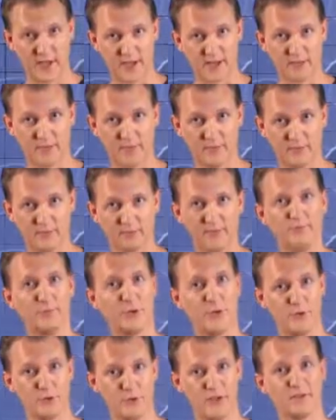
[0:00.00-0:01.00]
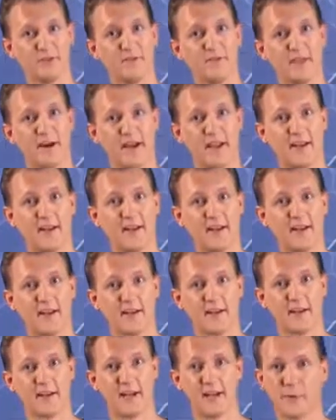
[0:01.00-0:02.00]
decimal. You just divide.
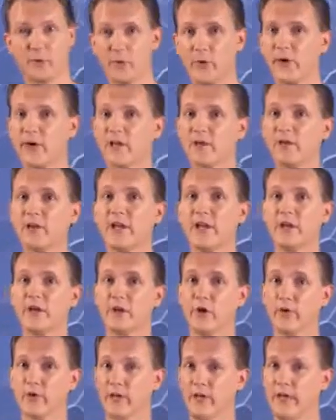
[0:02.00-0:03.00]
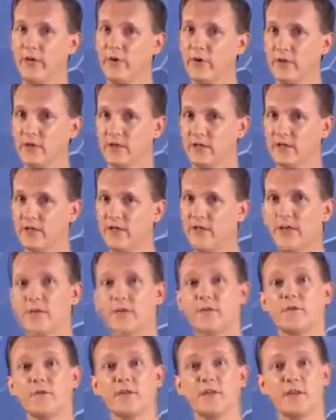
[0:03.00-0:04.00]
And we already learned how to go the other way, to
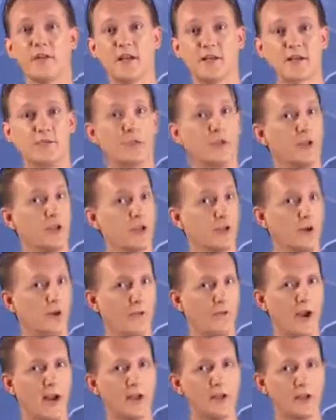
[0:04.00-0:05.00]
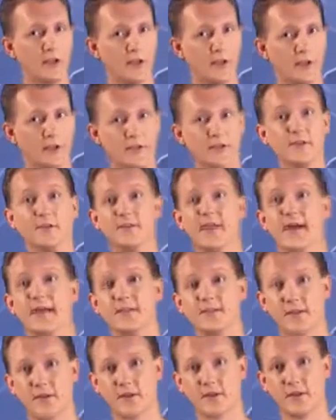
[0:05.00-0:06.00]
convert a decimal into a fraction, in the
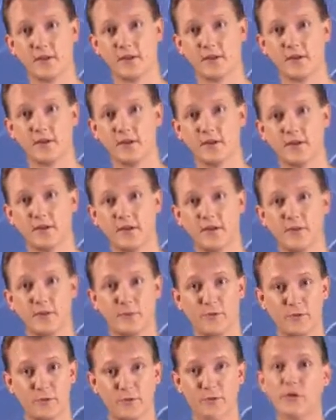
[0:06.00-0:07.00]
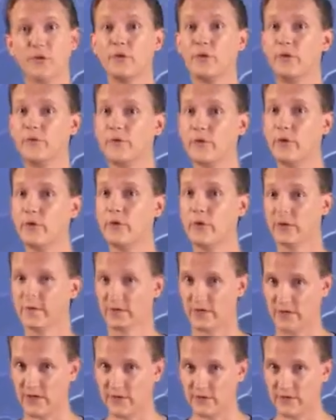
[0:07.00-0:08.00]
last section. So be sure to review it
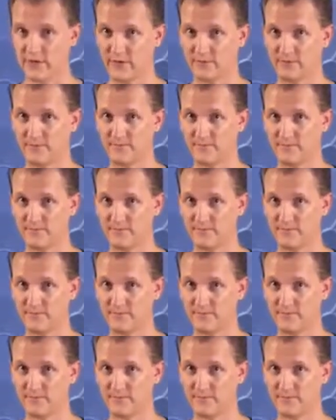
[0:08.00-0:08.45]
if you need to.